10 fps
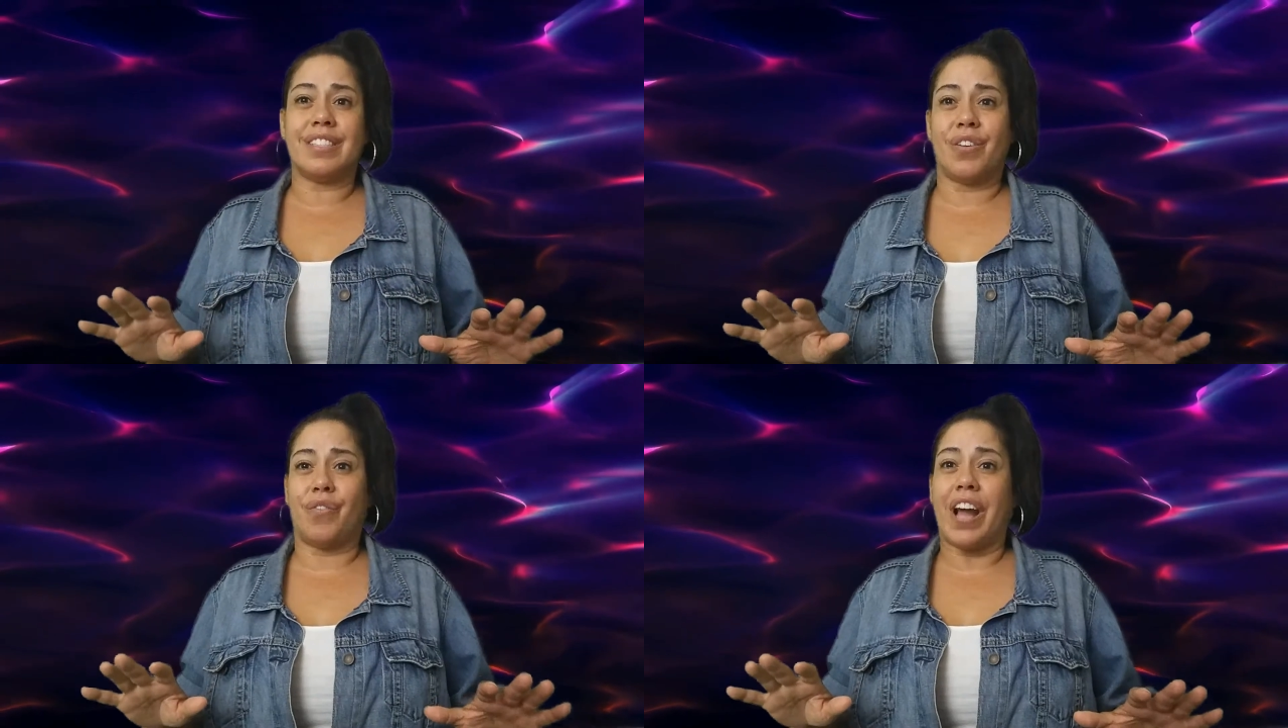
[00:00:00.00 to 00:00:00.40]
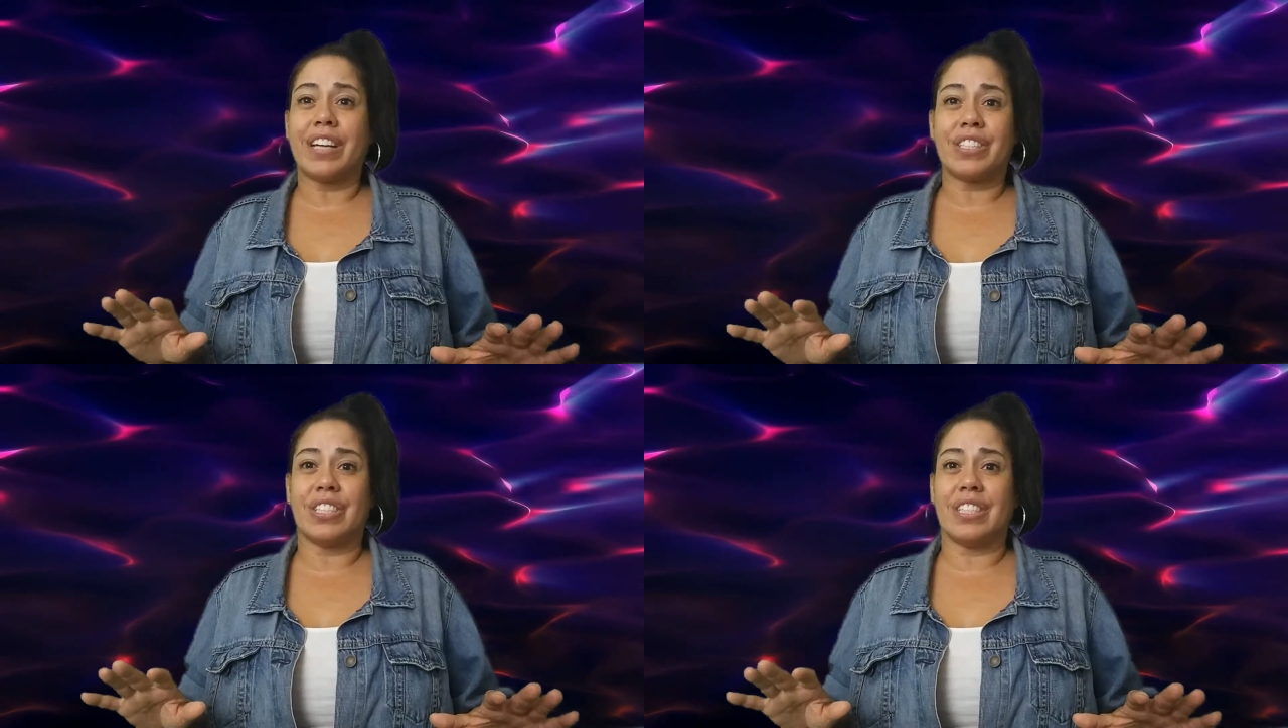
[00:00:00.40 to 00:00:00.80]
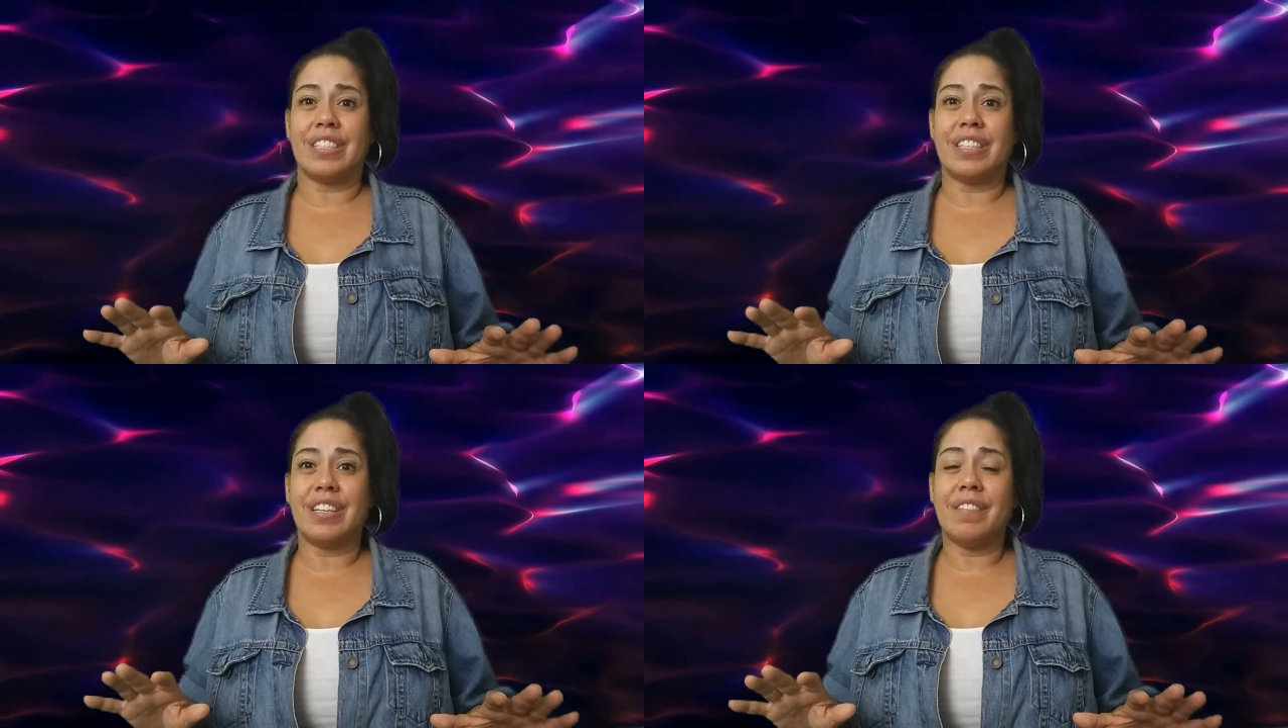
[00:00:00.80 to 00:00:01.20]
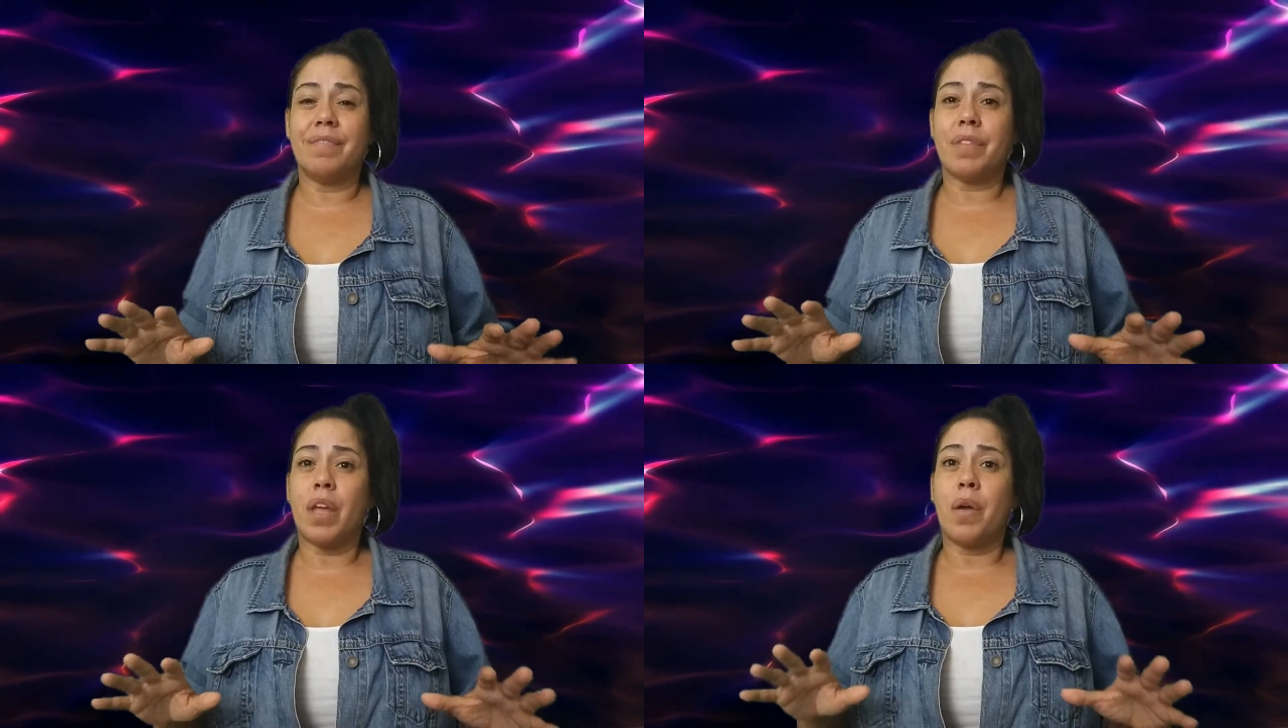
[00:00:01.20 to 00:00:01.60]
Become
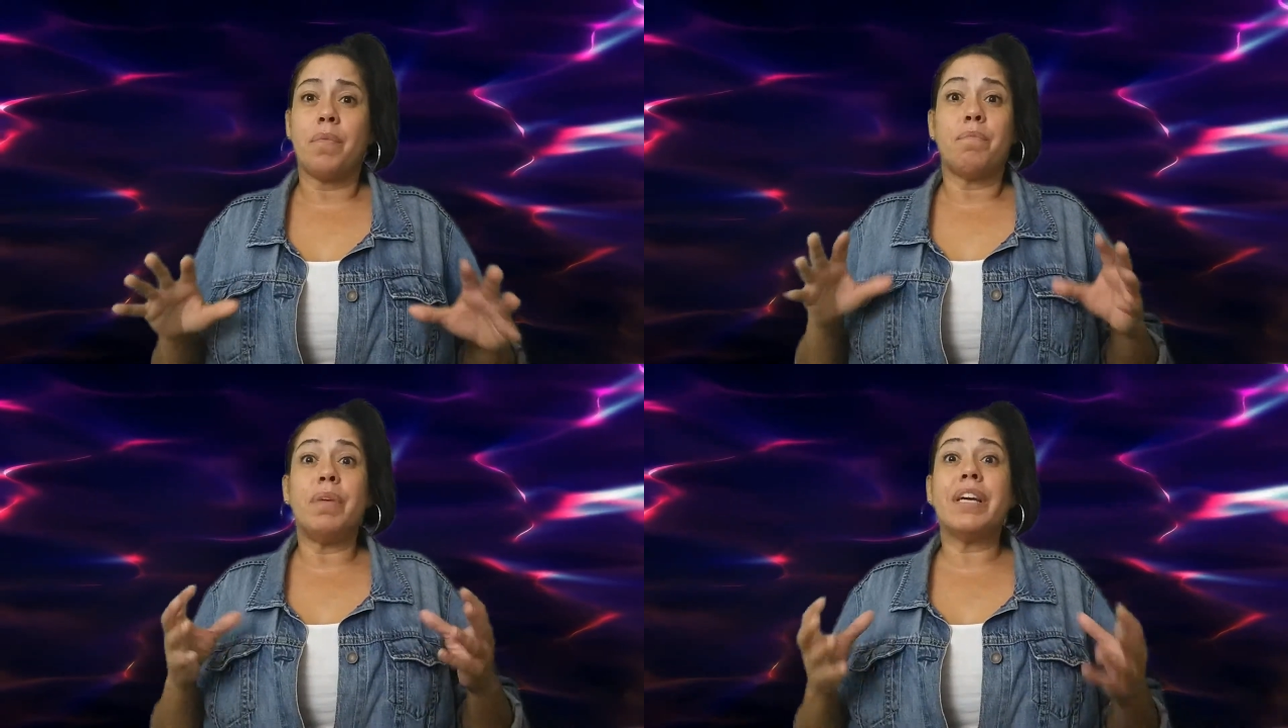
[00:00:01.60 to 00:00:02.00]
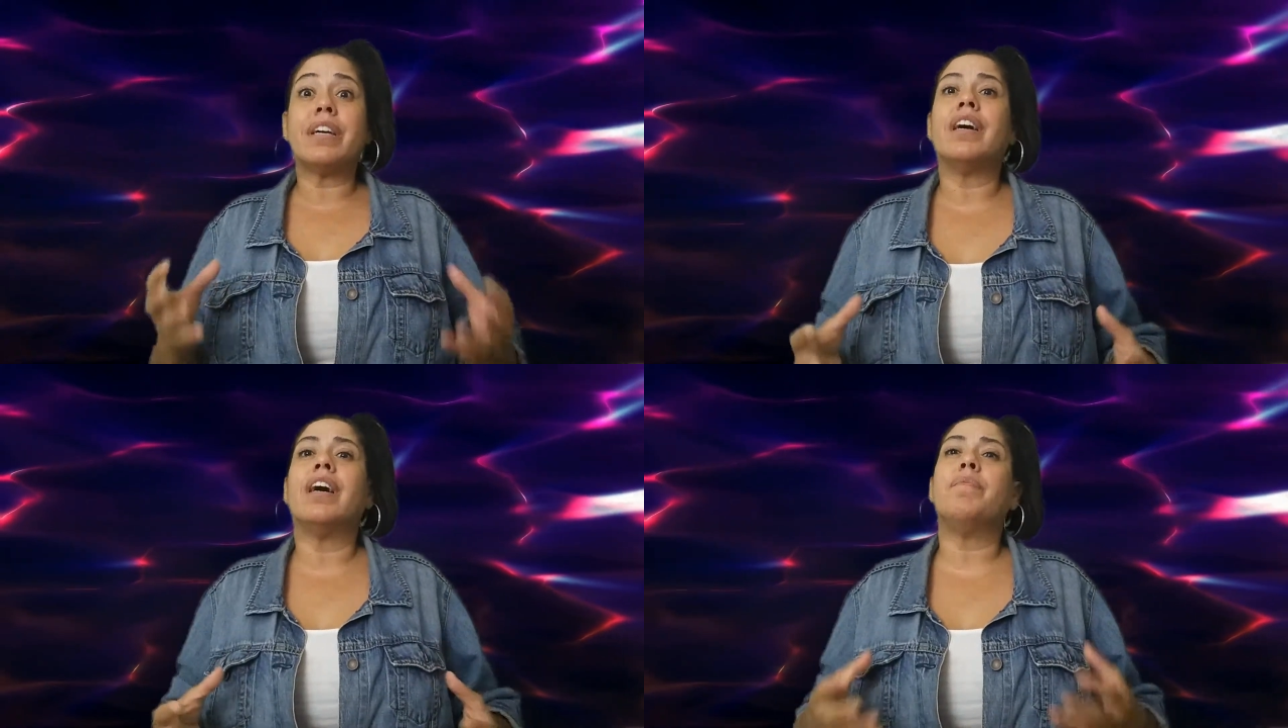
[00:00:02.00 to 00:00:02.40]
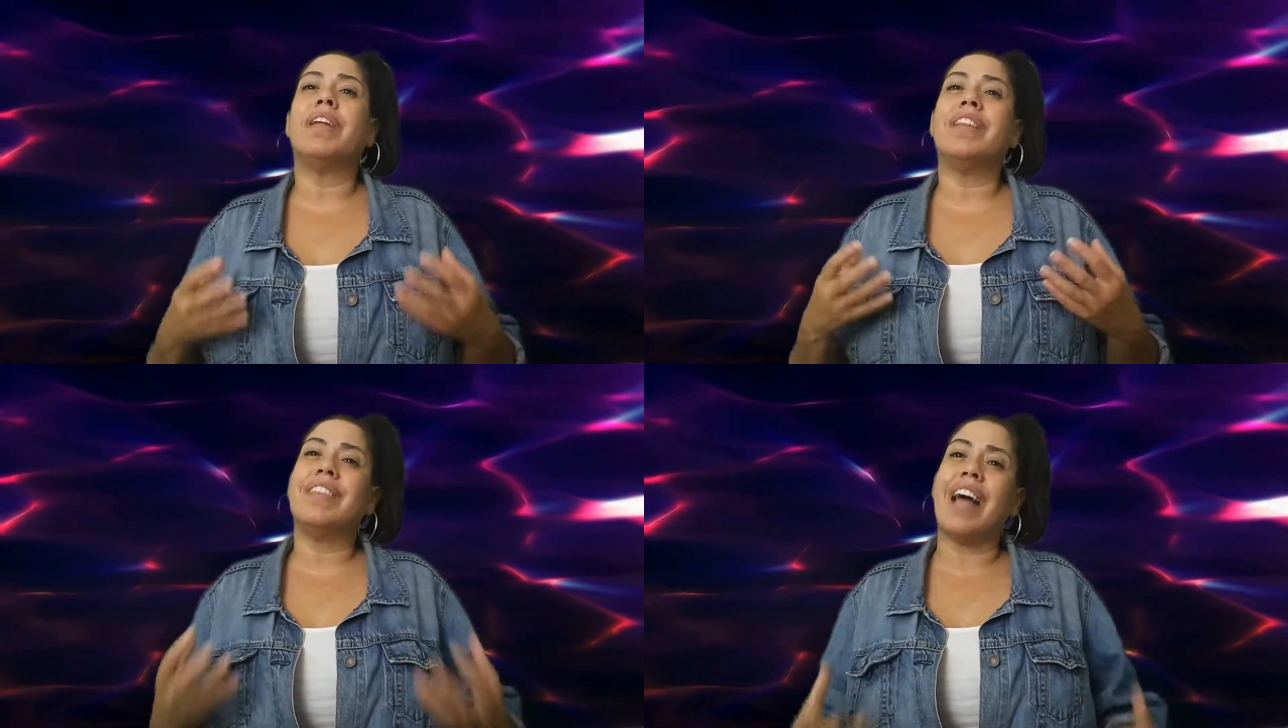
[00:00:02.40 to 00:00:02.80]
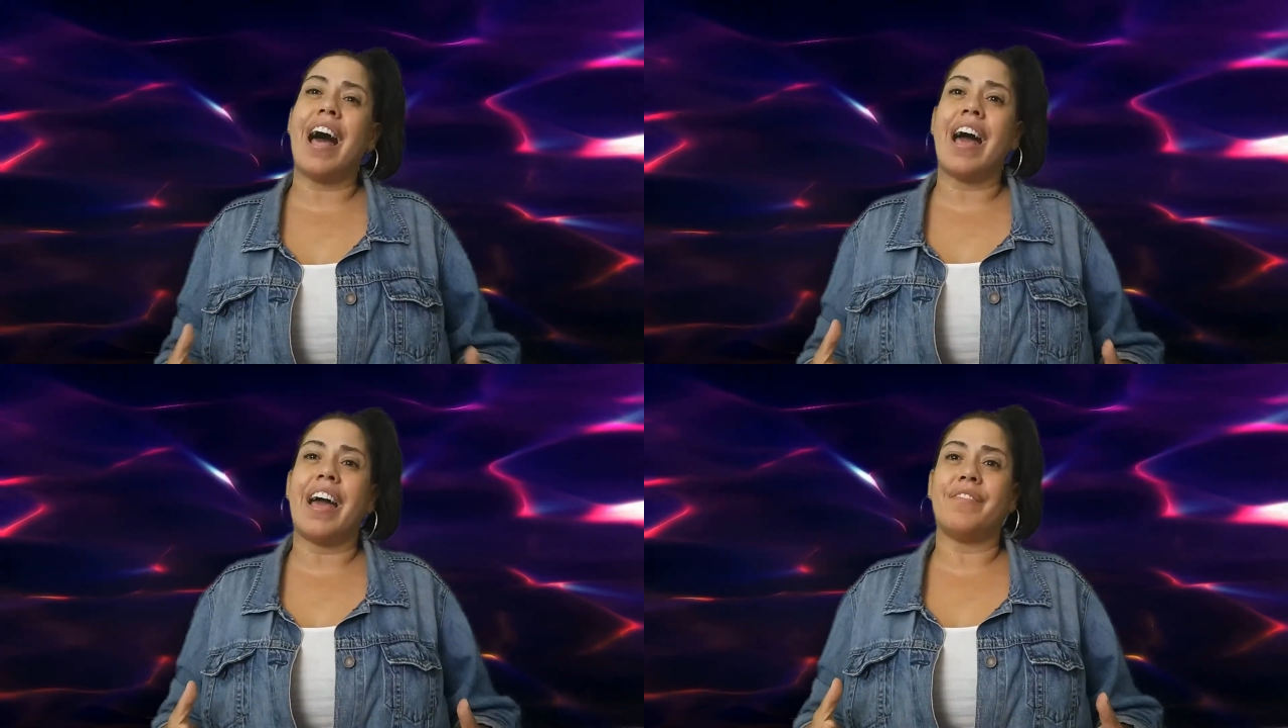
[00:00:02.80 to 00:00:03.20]
alive. Receive the
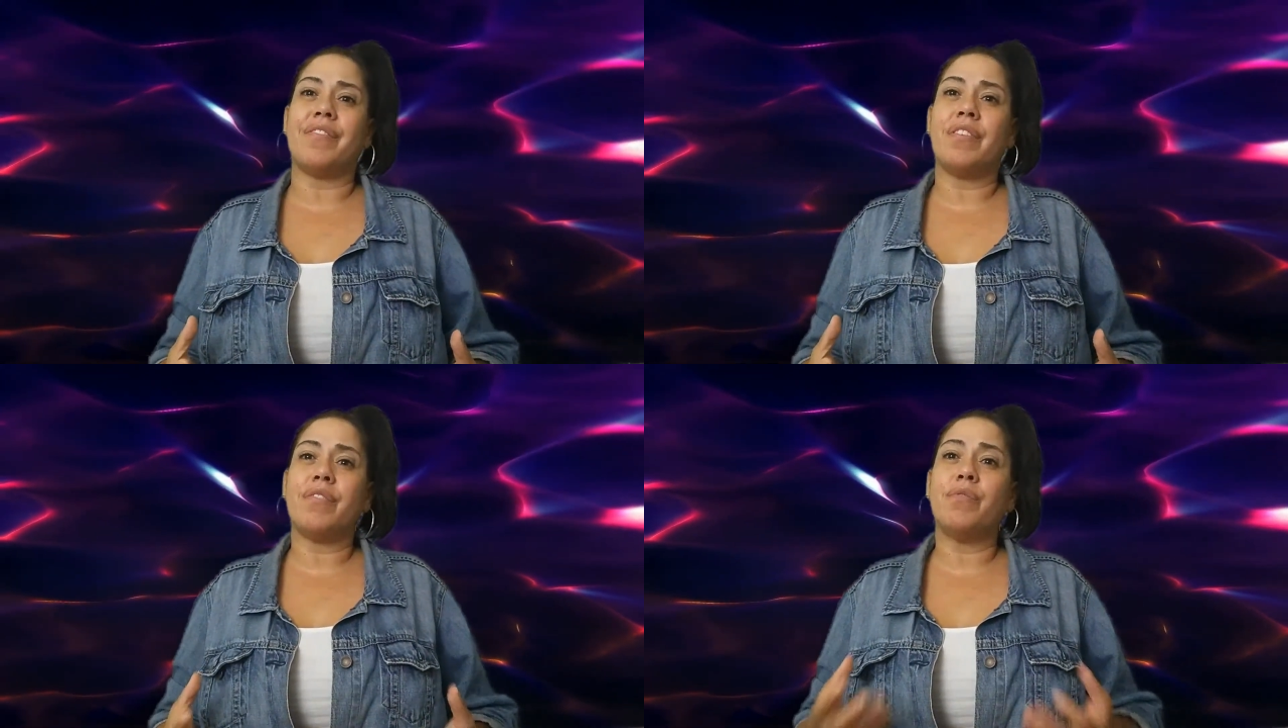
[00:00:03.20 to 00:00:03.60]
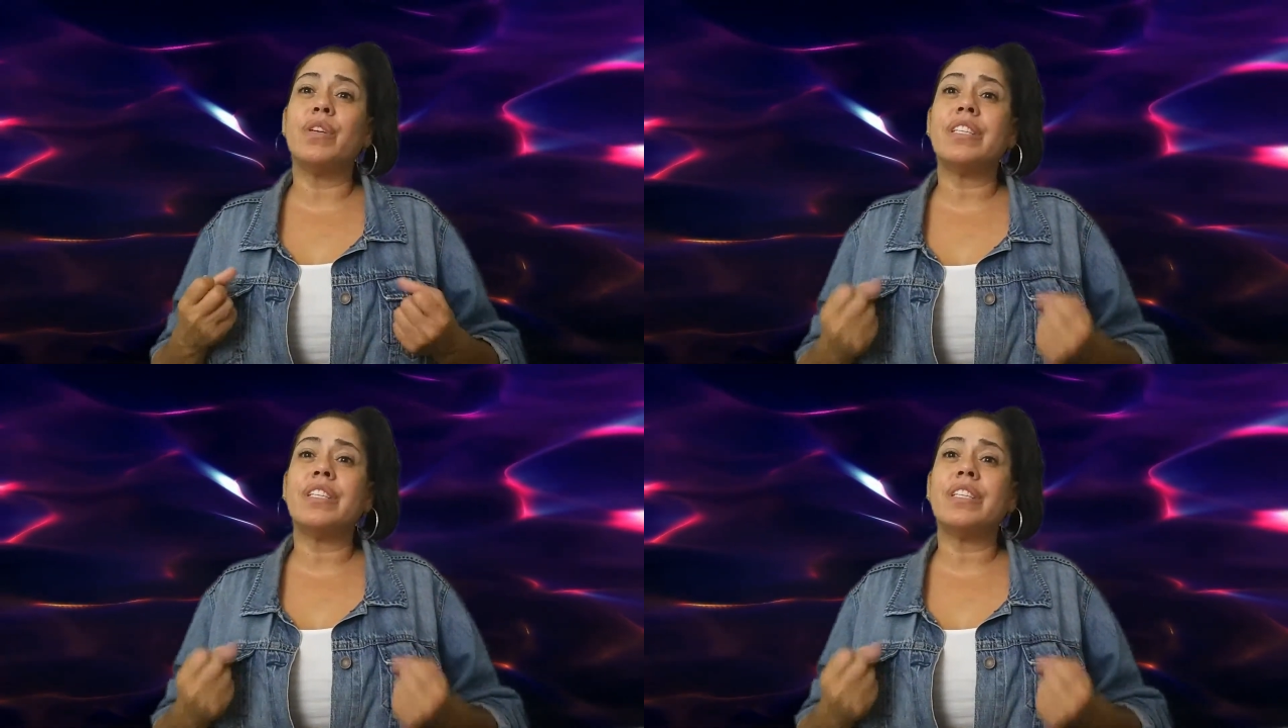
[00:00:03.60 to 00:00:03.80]
goodness